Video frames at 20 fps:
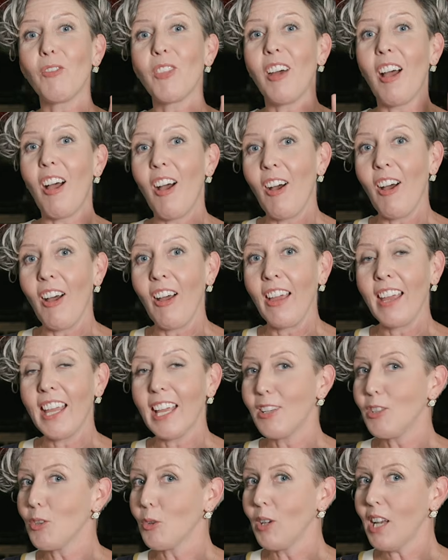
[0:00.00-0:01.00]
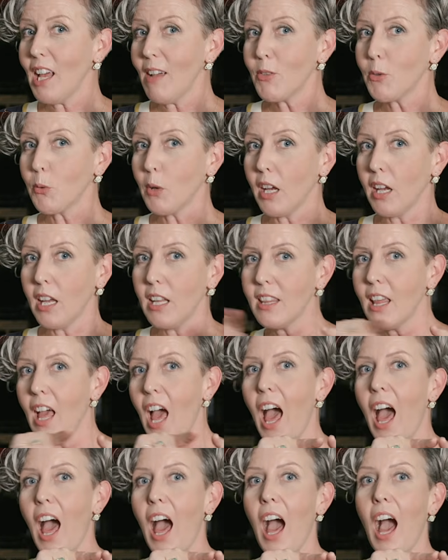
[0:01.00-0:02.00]
the I, and you're left with
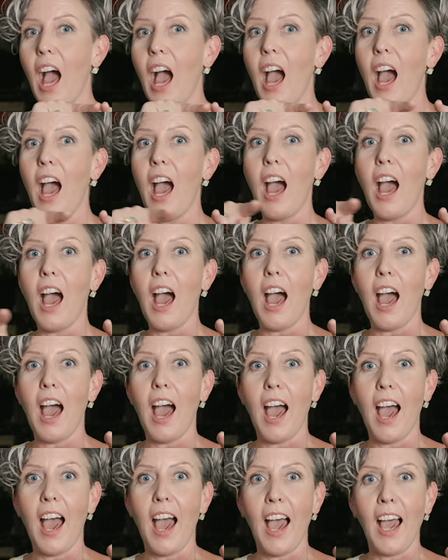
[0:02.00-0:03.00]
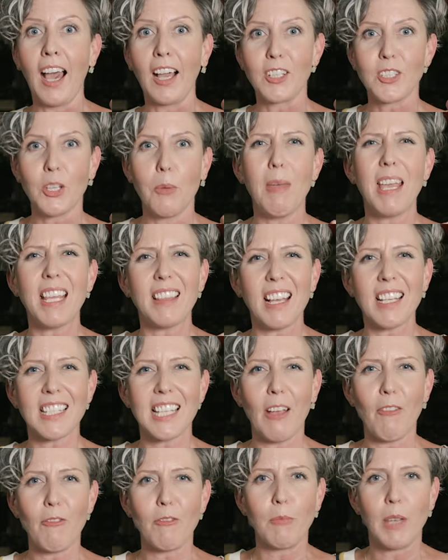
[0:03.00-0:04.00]
So make that
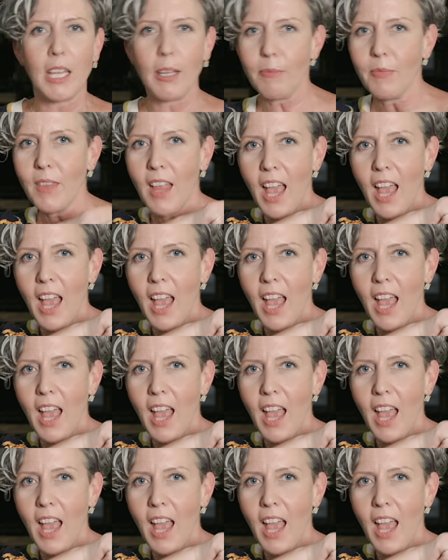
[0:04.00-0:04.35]
sound for me.